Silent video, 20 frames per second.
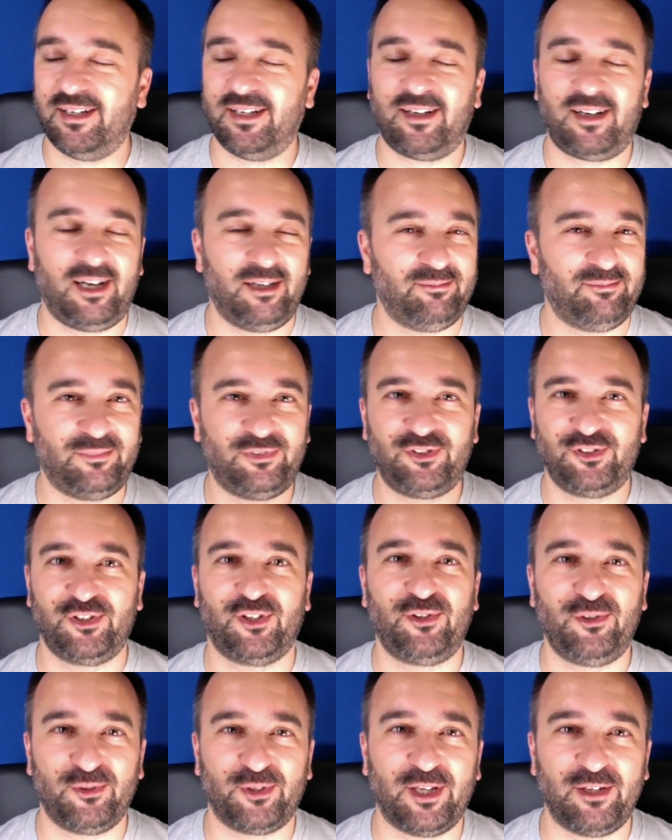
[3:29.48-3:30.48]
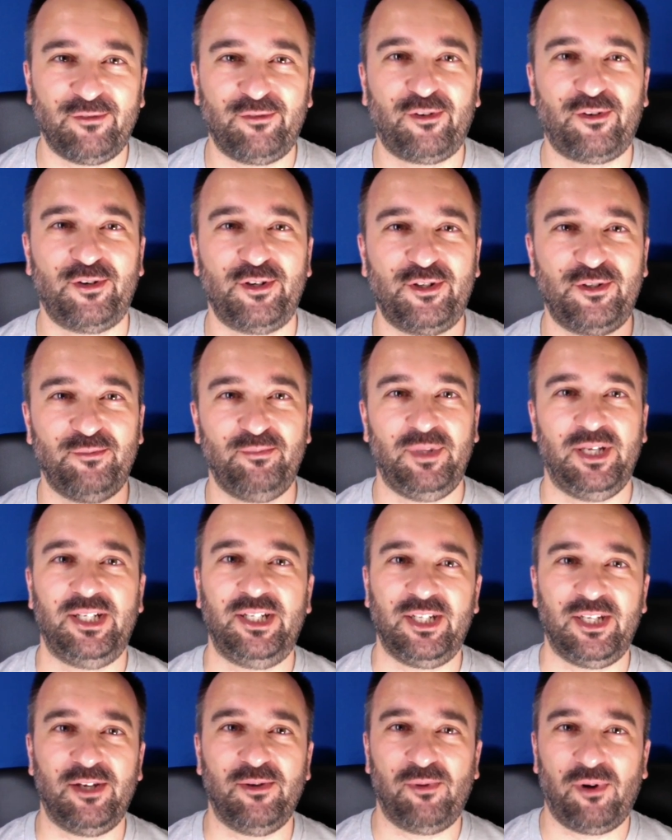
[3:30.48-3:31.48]
I'm so looking forward to
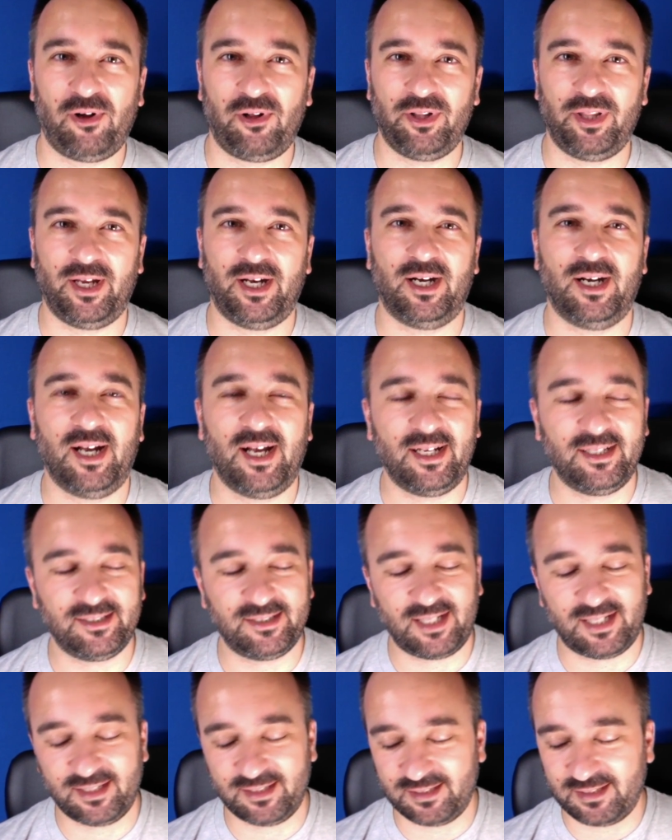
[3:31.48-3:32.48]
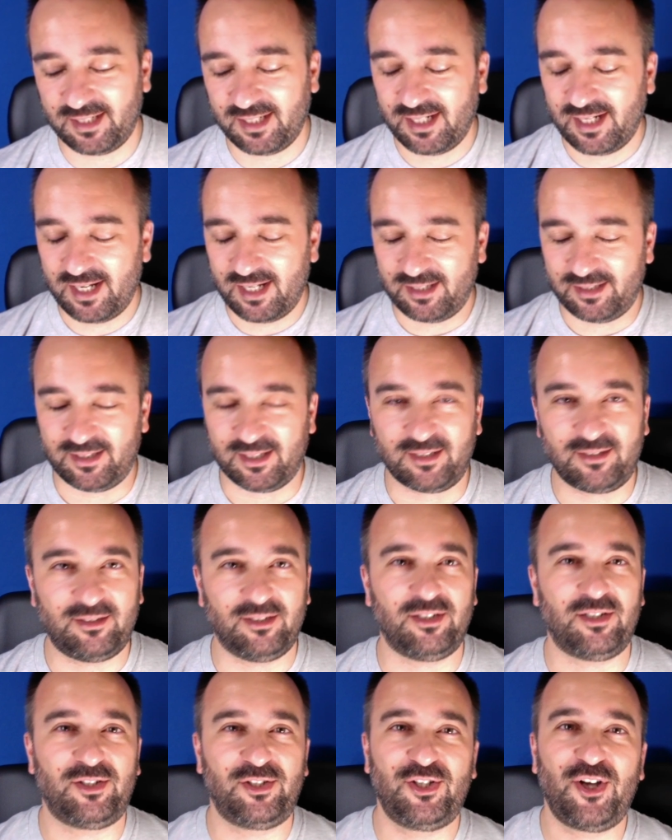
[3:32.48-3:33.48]
meeting you all there, and
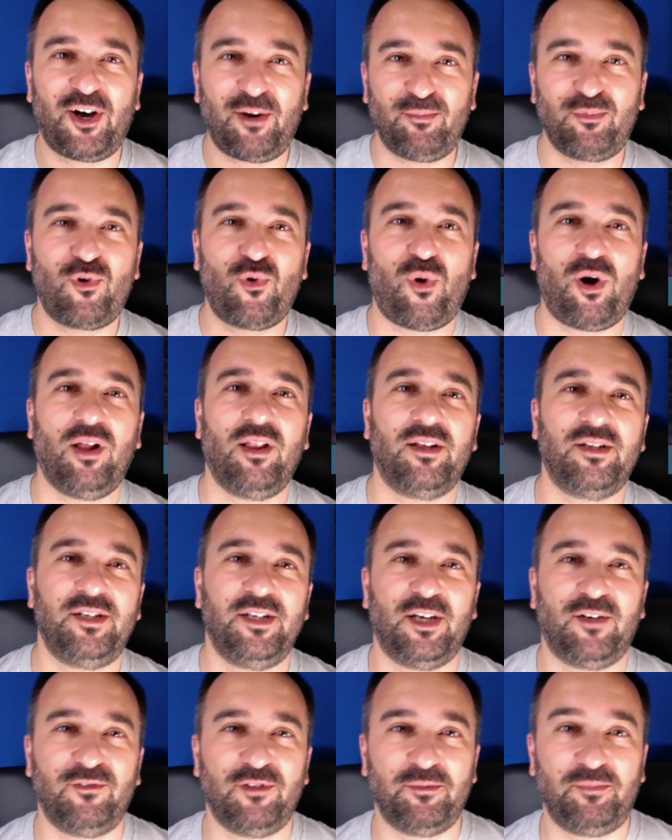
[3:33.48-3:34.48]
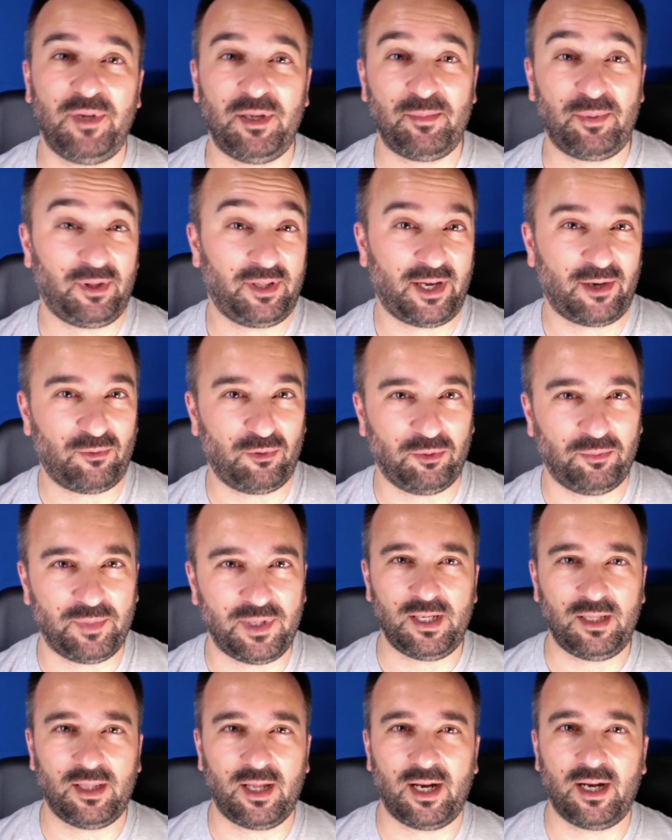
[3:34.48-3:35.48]
the top quality of the people that will
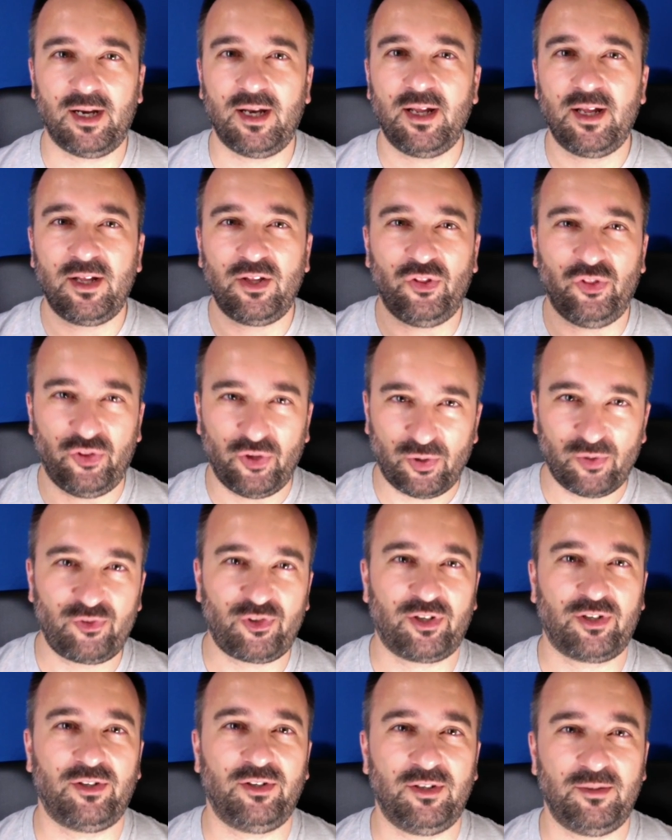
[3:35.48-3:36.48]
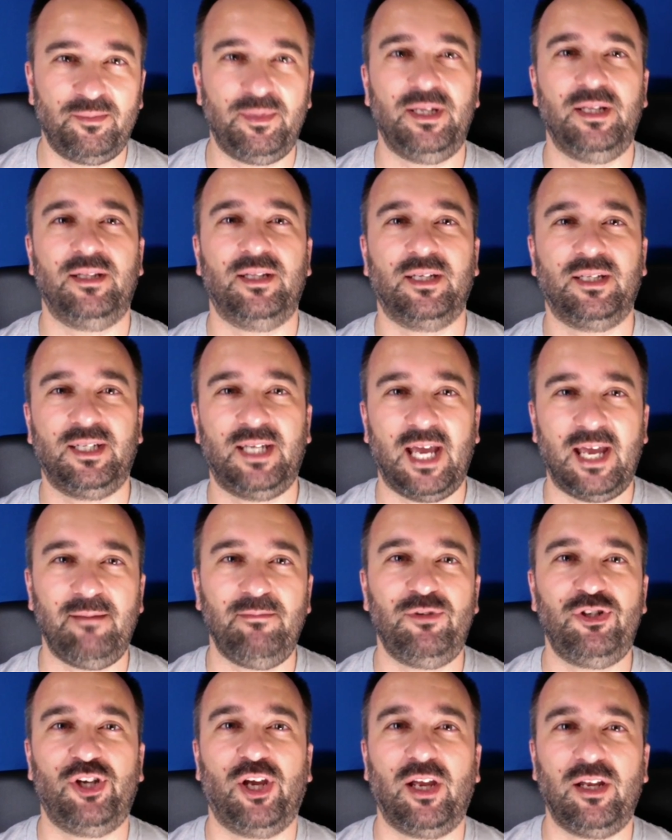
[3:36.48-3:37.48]
be there, those are going to be the game
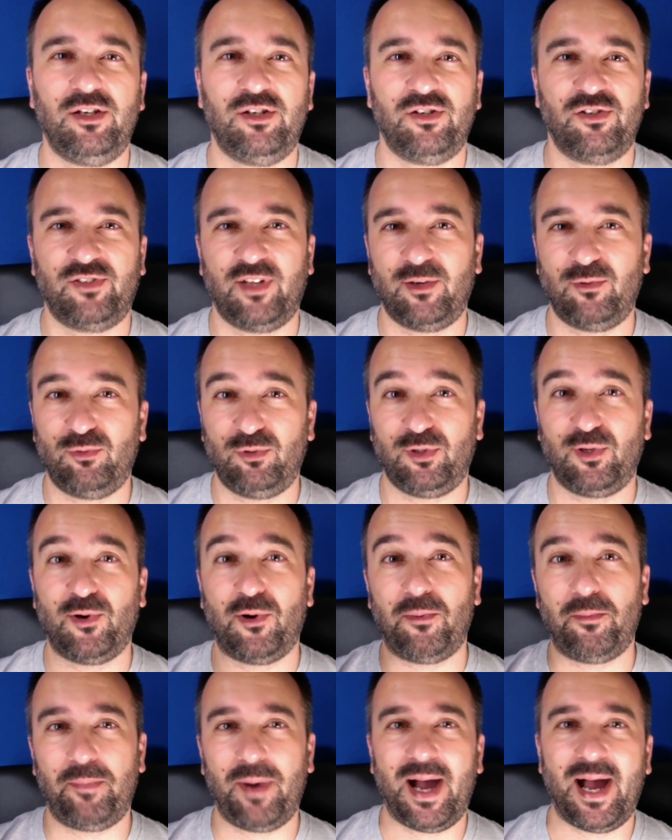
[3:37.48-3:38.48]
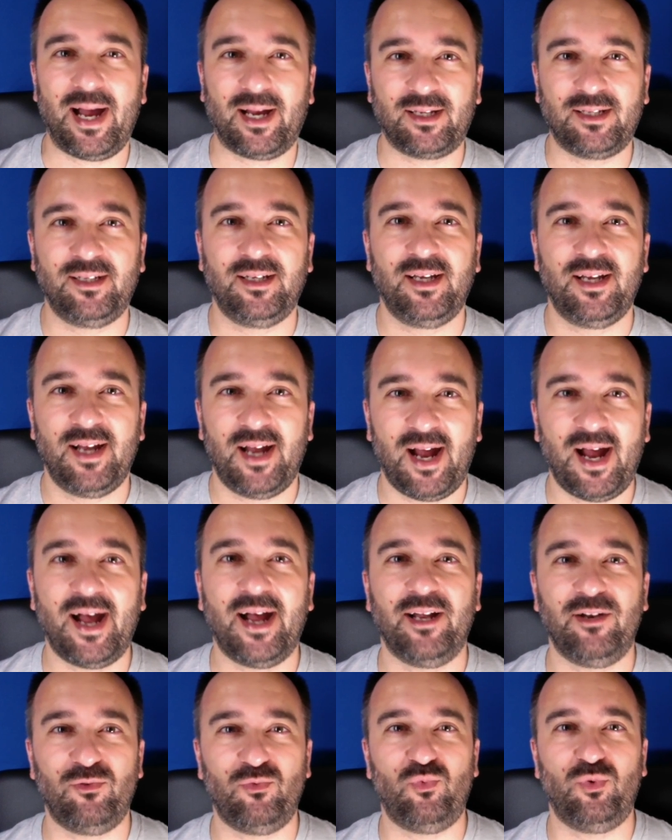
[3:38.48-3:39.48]
changers that will go back
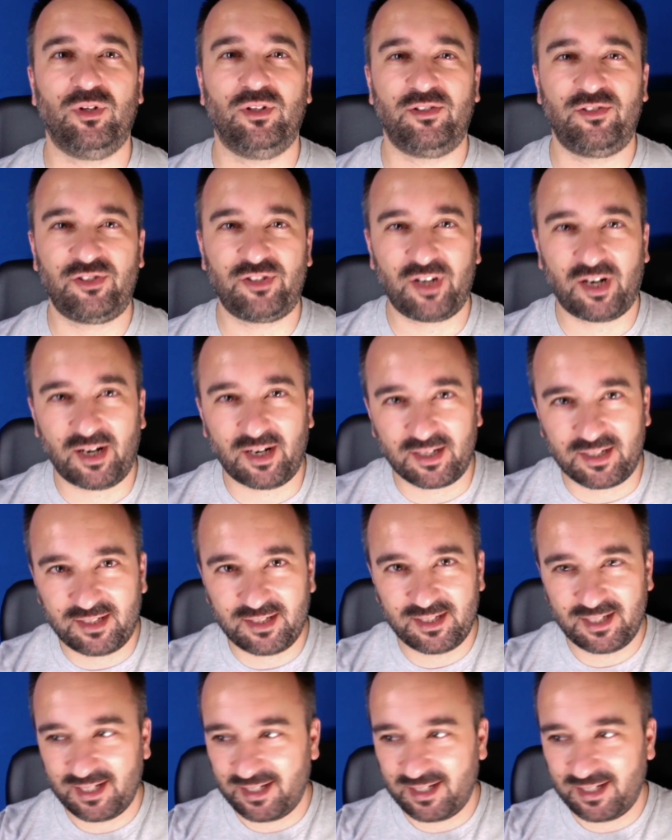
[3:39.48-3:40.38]
and will start